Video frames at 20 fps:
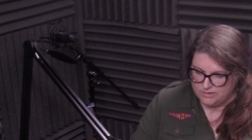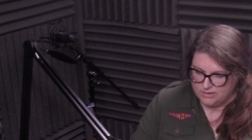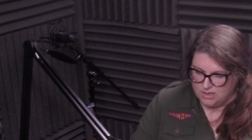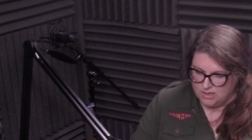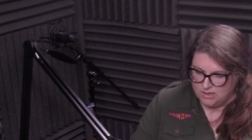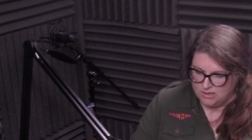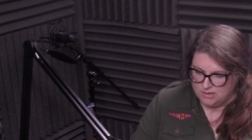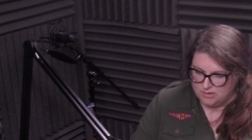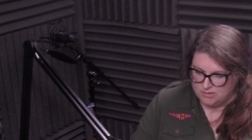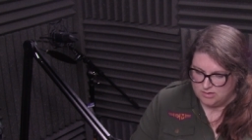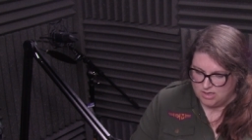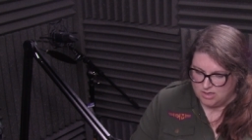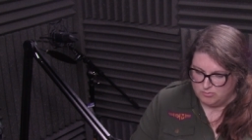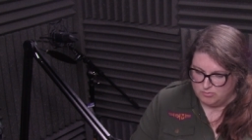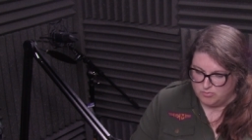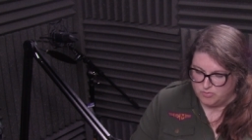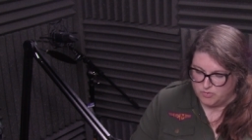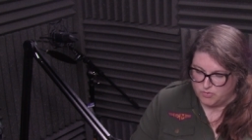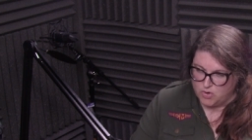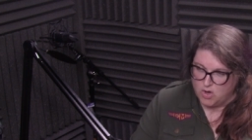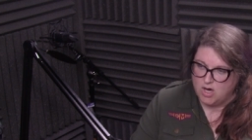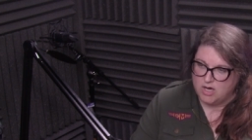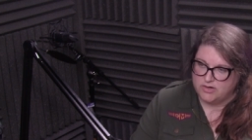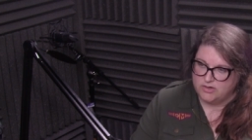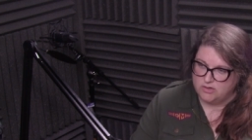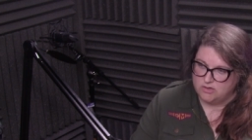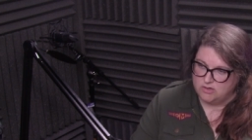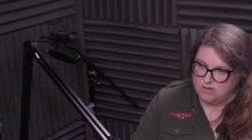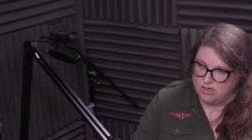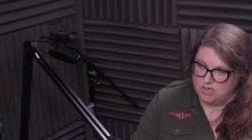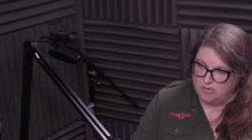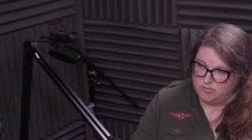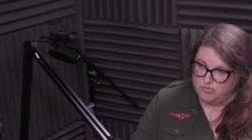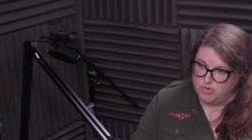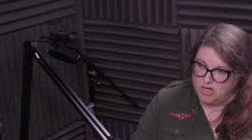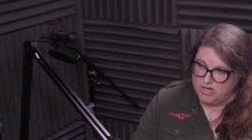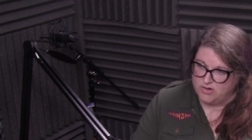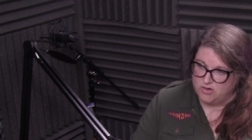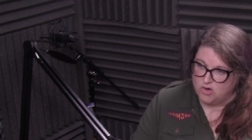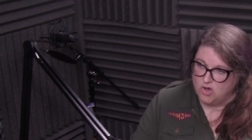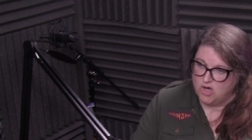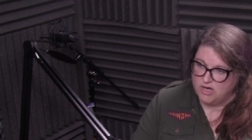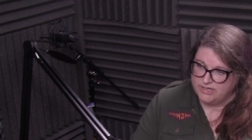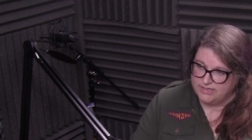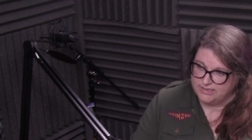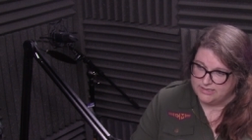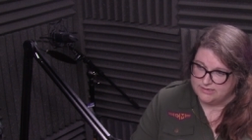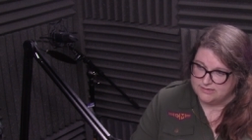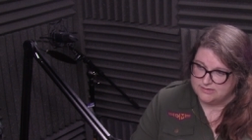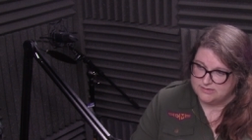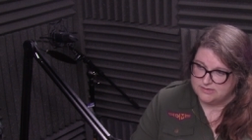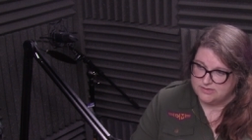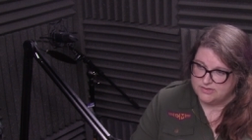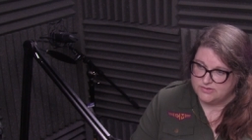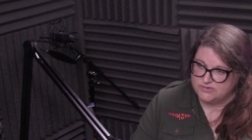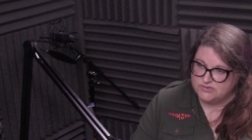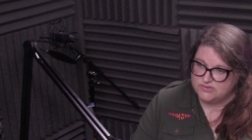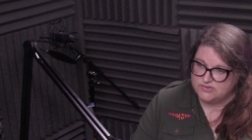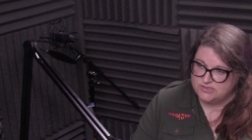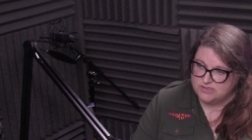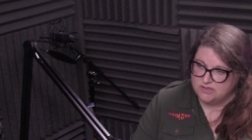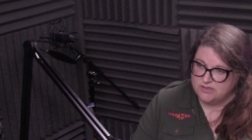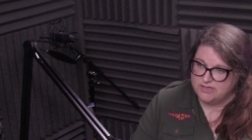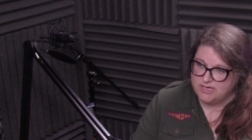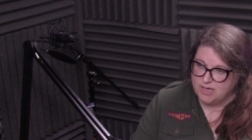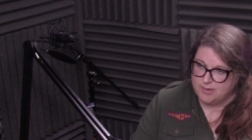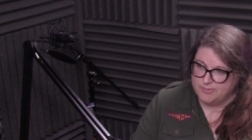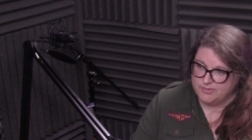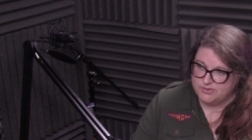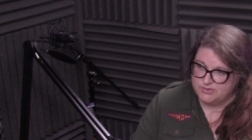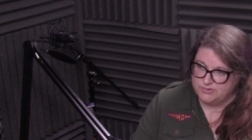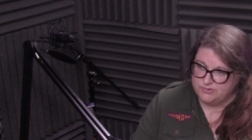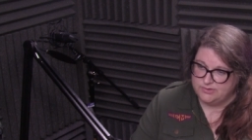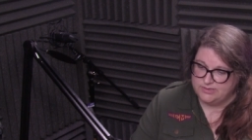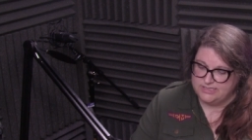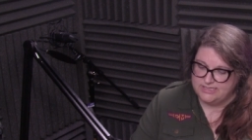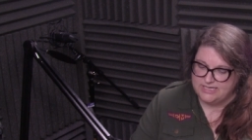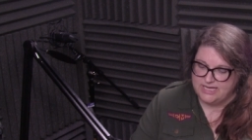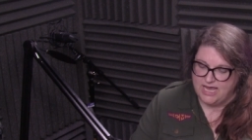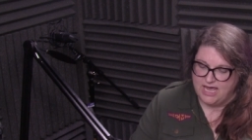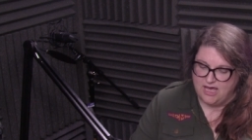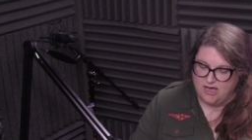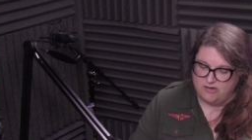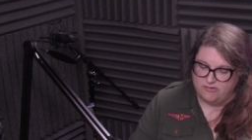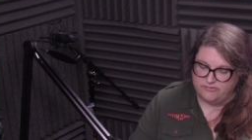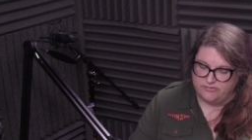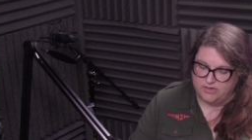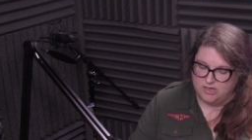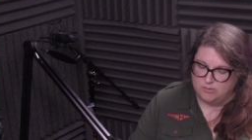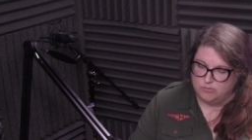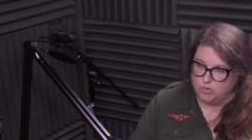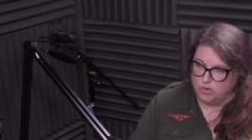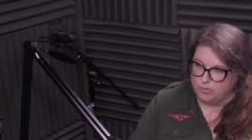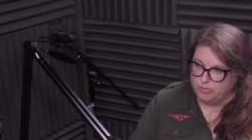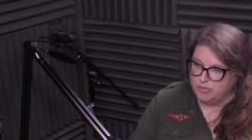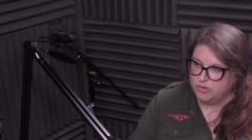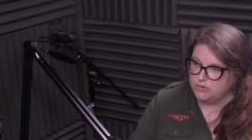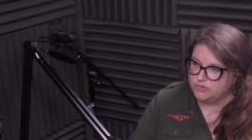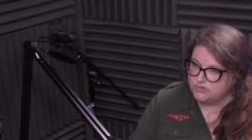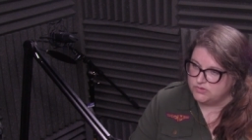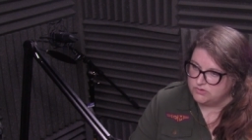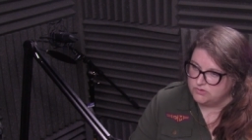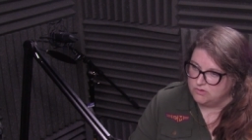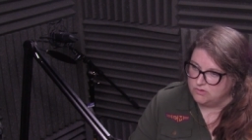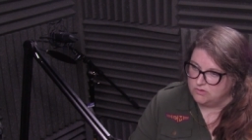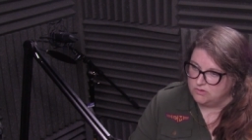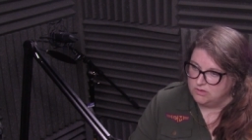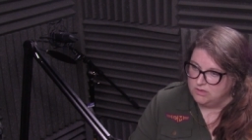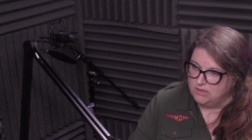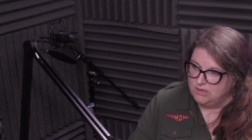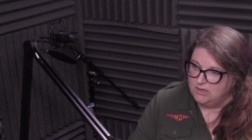uh, a broader a broader audience there's still the opportunity to have a more personal